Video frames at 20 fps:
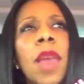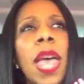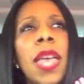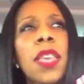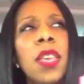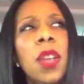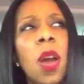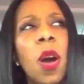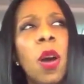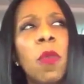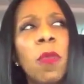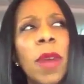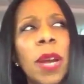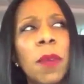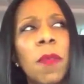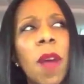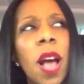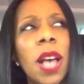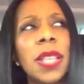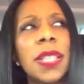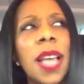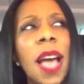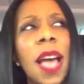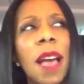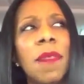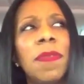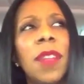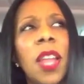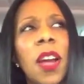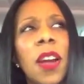You know, Rick Ross, I
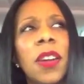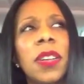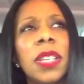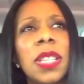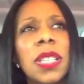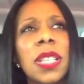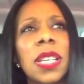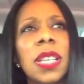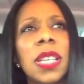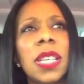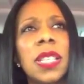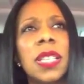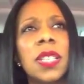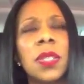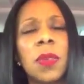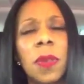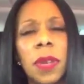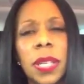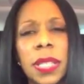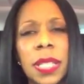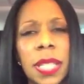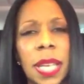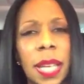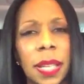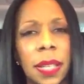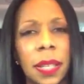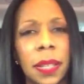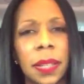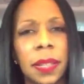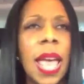have learned, is a good
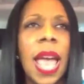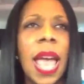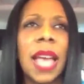storyteller.